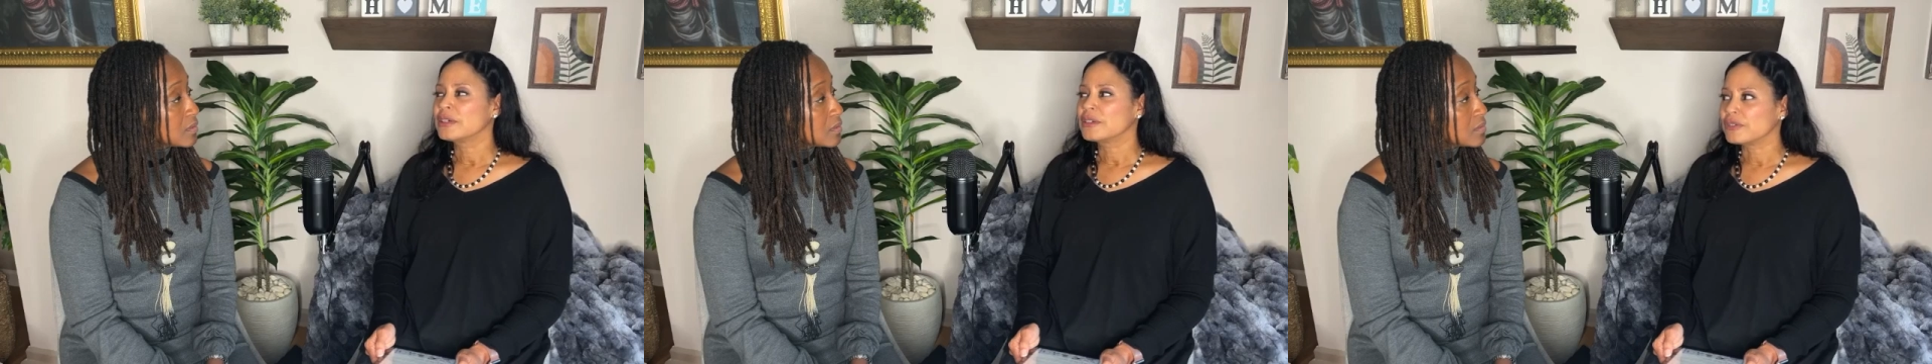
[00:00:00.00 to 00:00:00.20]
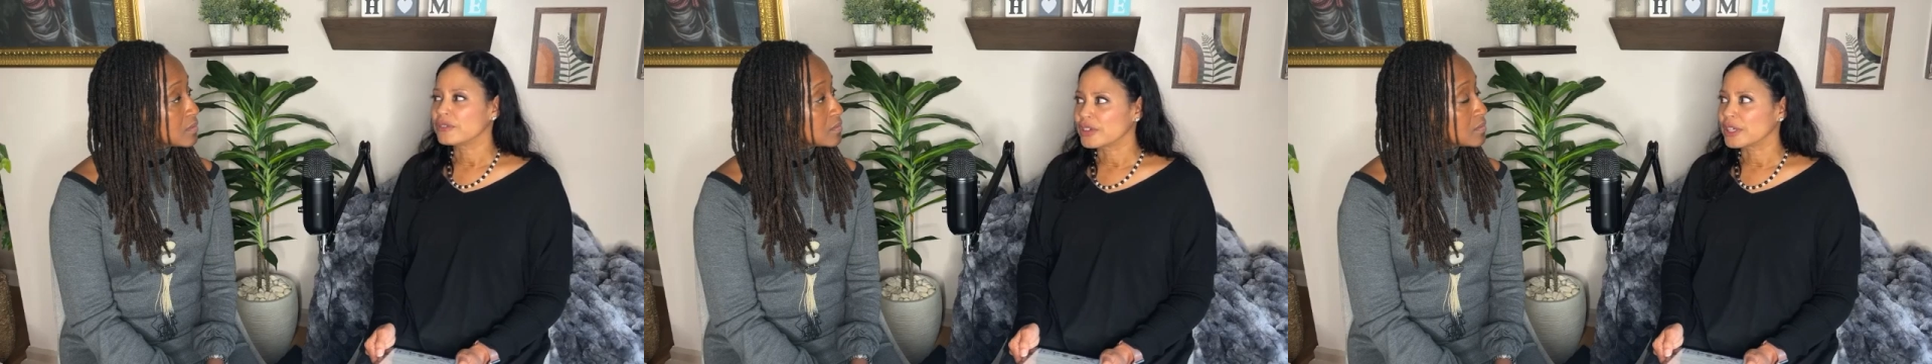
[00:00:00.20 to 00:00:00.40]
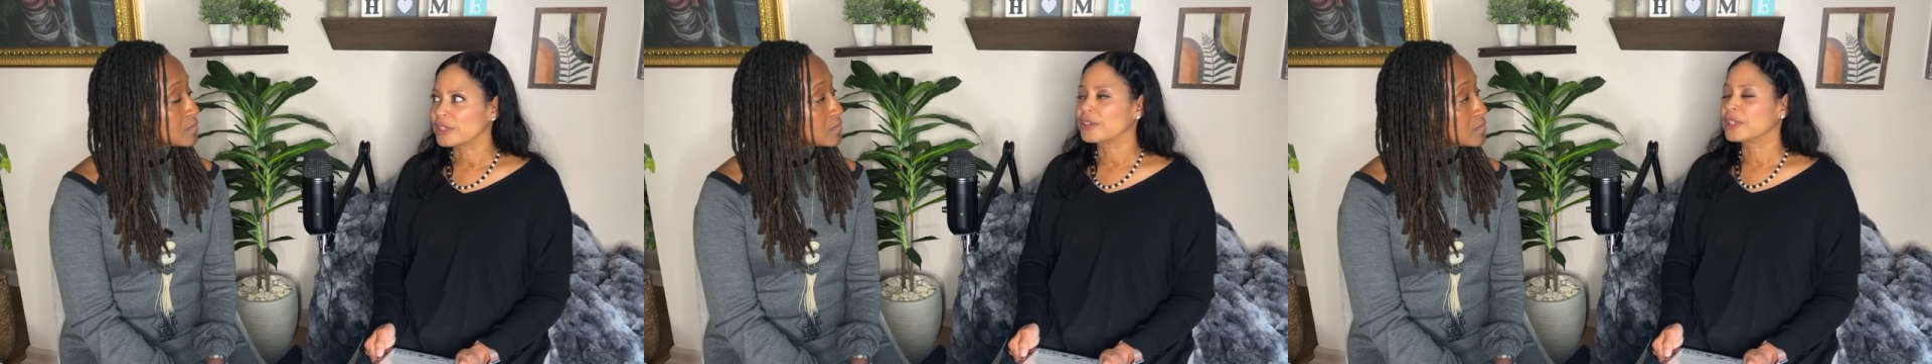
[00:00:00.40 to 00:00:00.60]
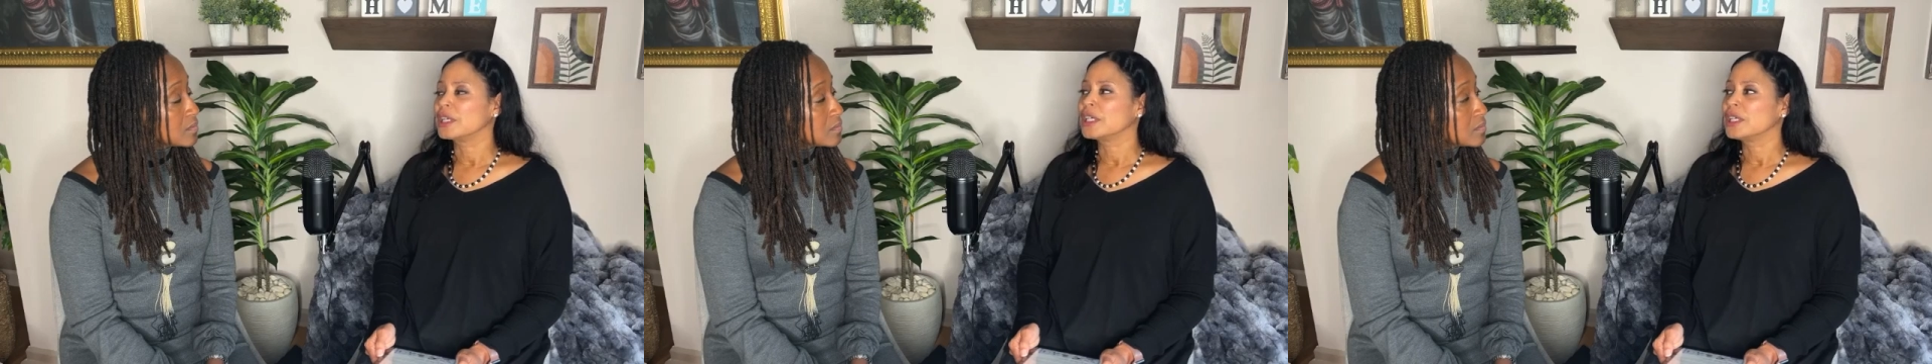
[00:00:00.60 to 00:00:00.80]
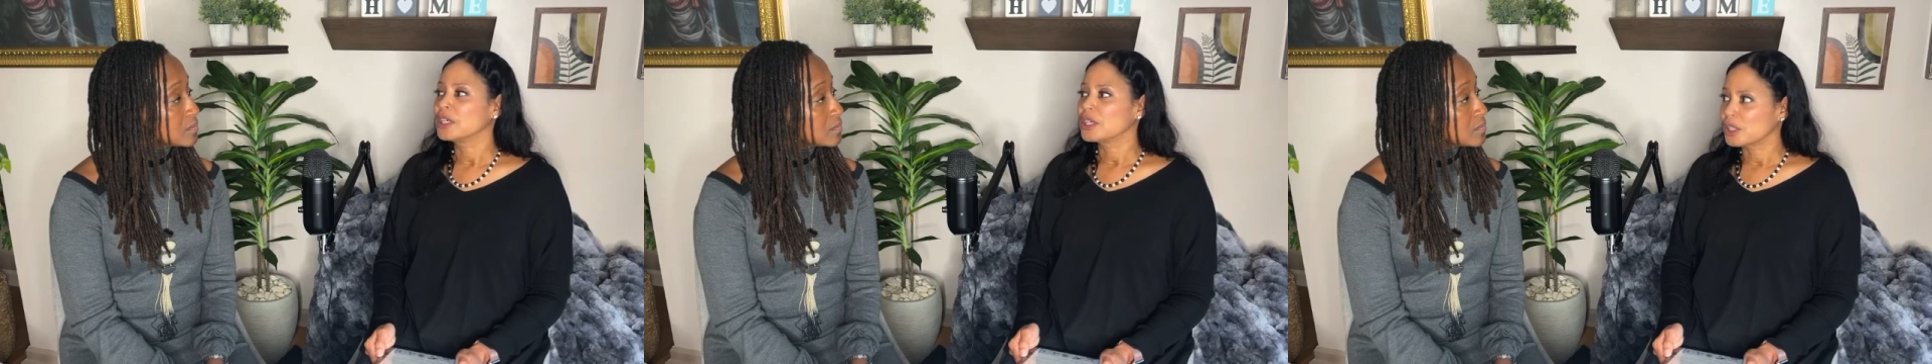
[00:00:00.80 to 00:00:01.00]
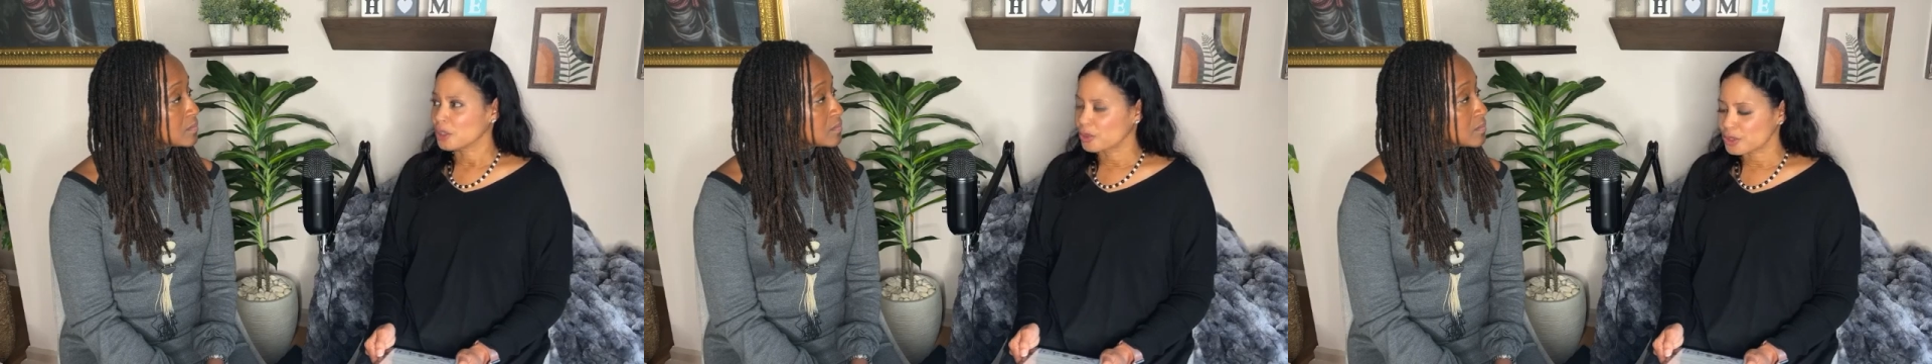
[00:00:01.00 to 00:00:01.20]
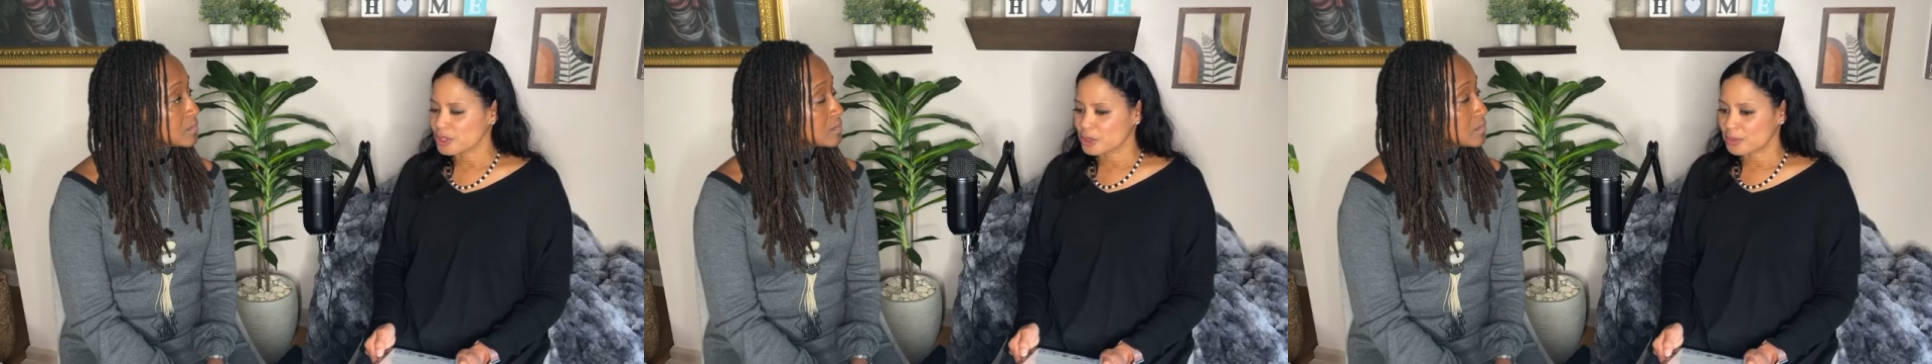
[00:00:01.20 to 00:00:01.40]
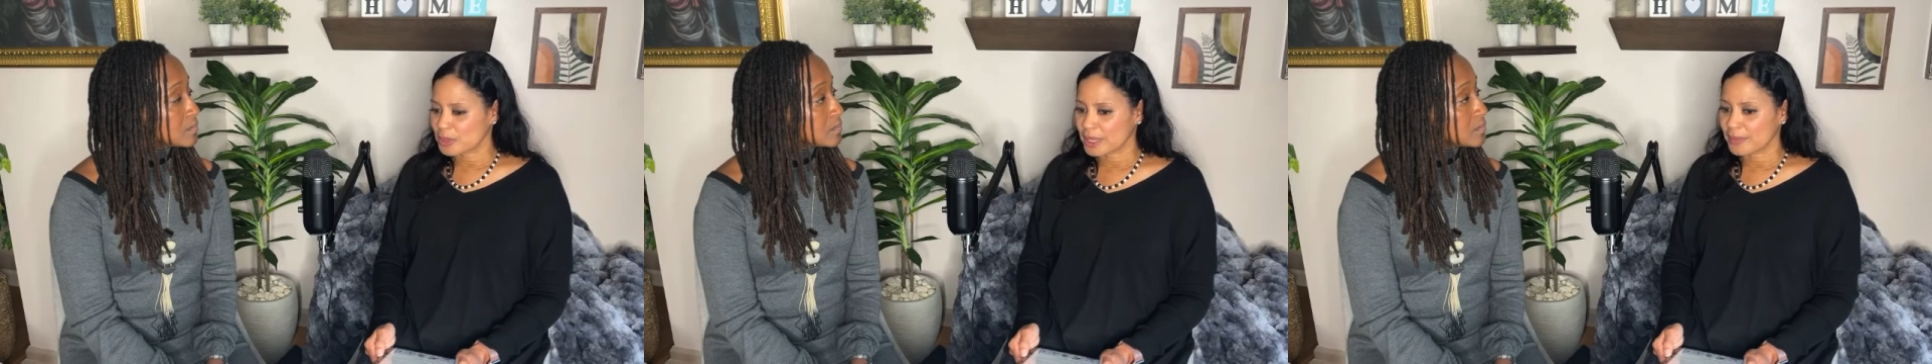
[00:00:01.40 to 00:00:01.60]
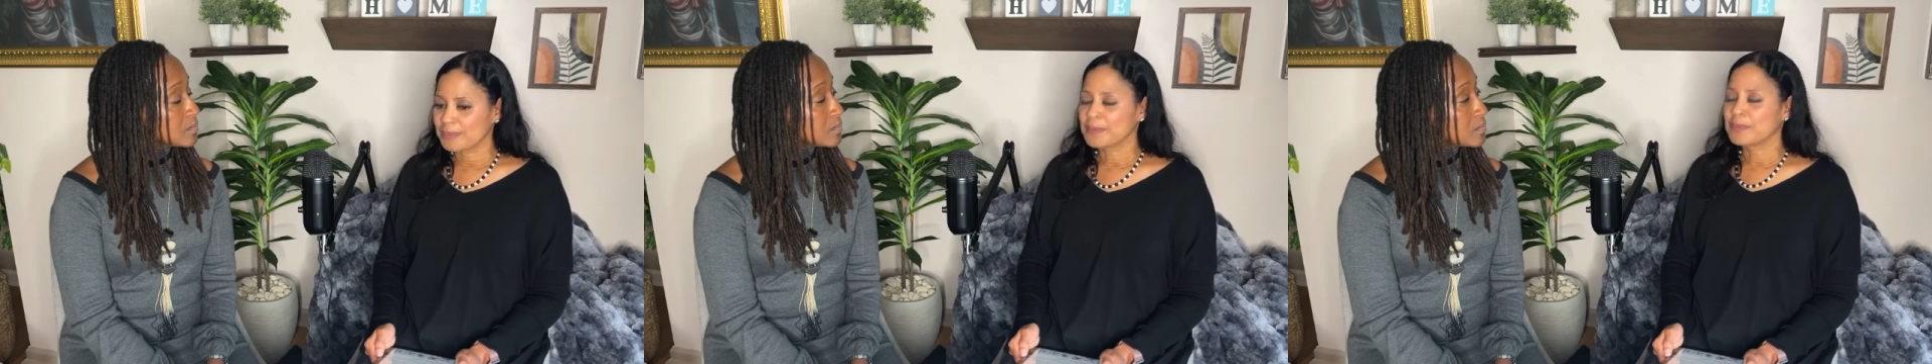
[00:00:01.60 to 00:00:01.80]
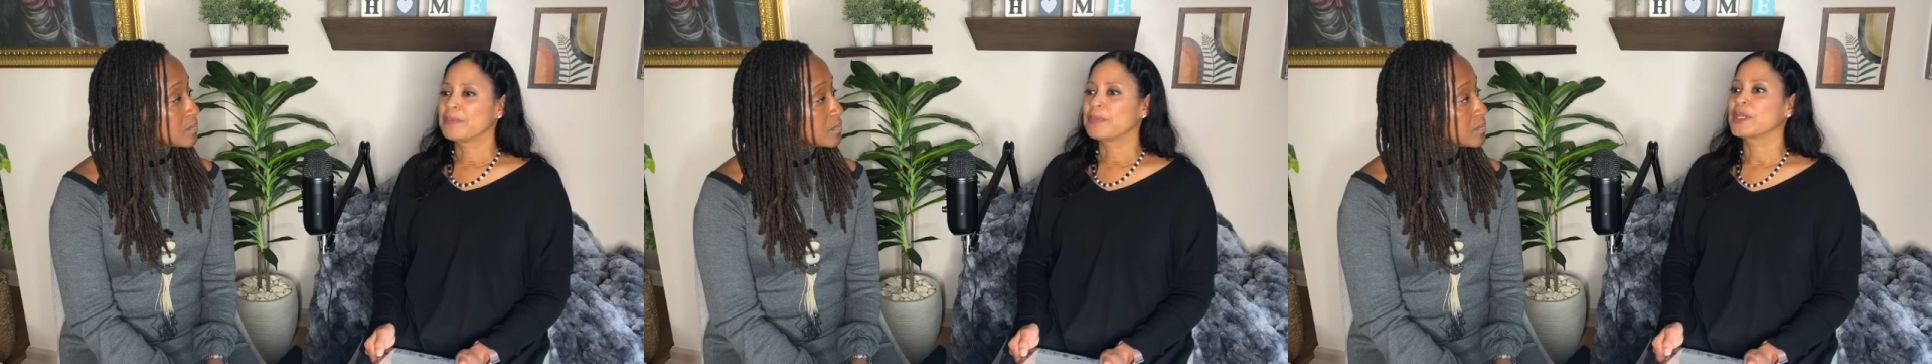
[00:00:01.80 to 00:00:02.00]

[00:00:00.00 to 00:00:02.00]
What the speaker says: very close to me,